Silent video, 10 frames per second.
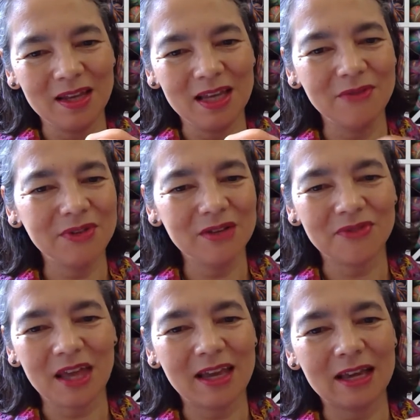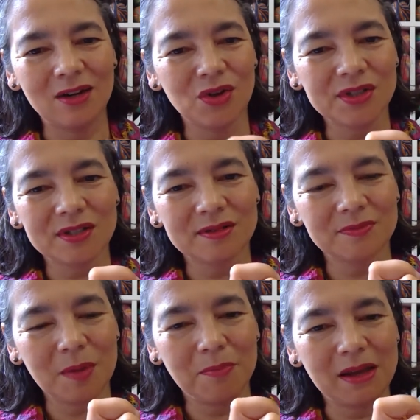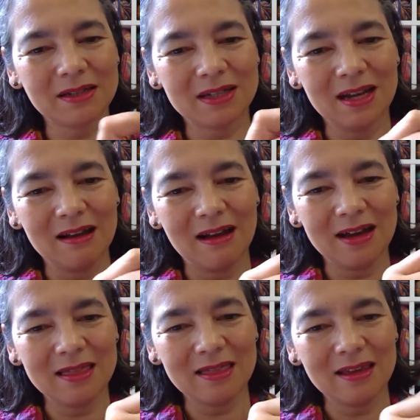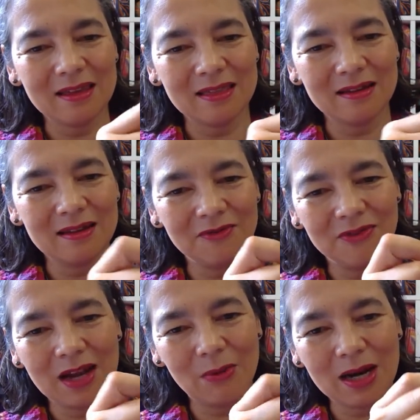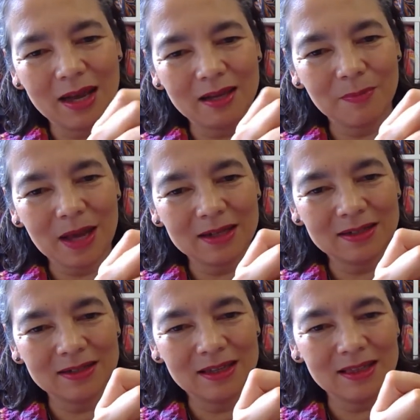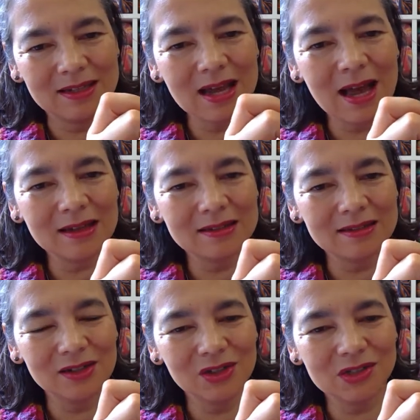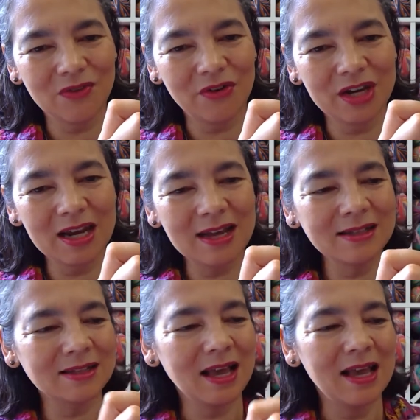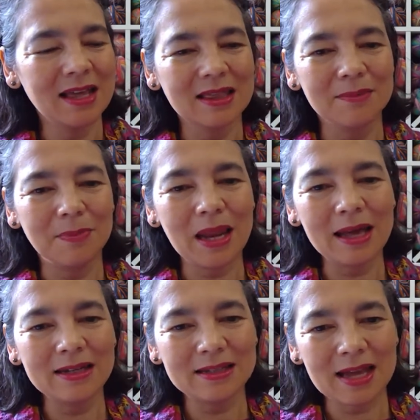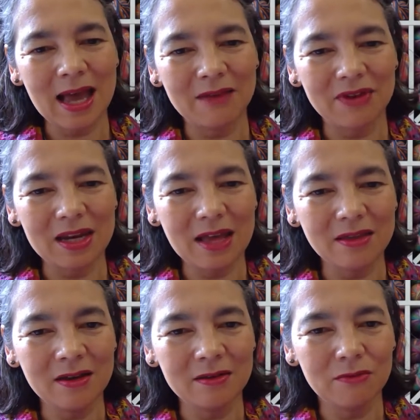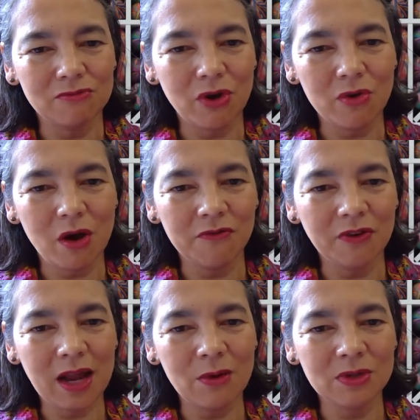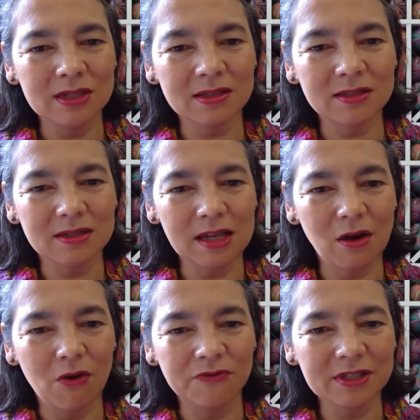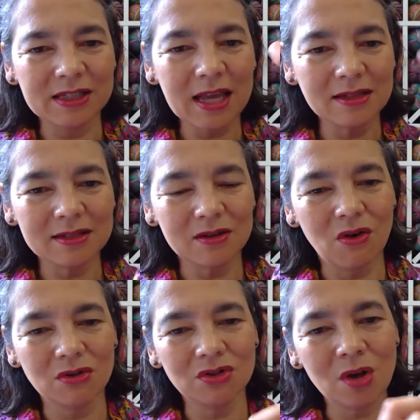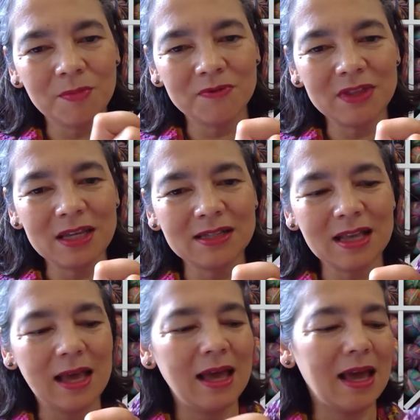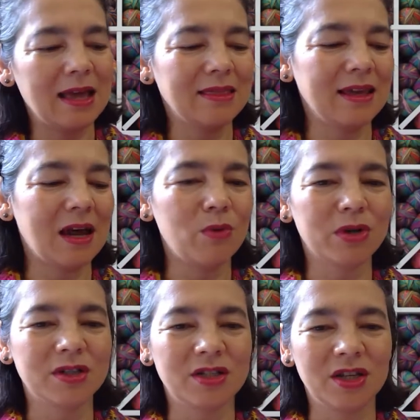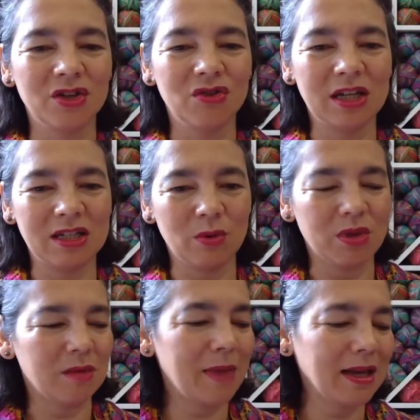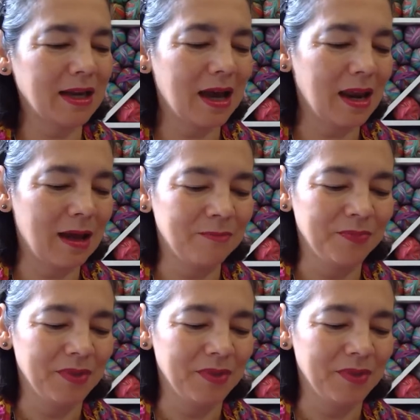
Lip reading: Even if they get lost a bit, I think the flower-like pattern in the dark looks very nice. The plan is to have another row of flowers that are offset on top of these, and then I will continue knitting with the main color.